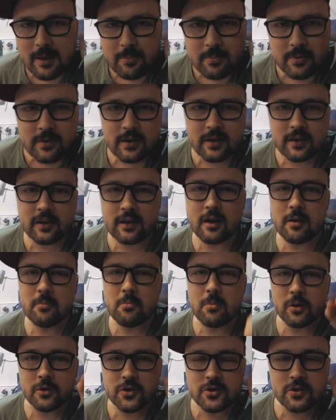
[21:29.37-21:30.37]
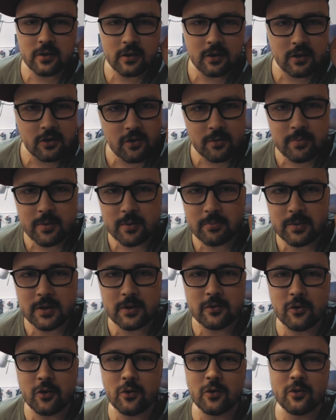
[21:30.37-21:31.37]
epic, emotionally gripping
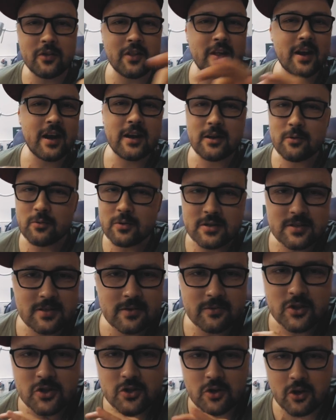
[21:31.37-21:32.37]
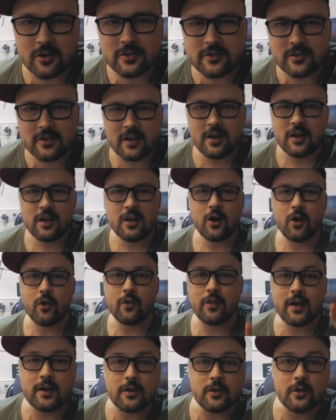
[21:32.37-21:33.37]
B-roll that anyone has ever shot.
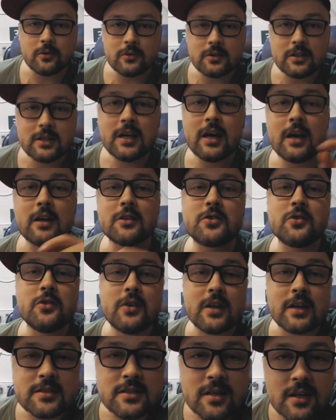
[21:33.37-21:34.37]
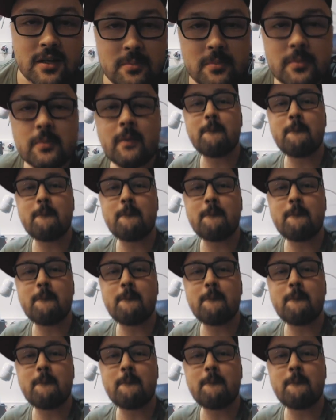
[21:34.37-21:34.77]
On that note, I'll see you next time.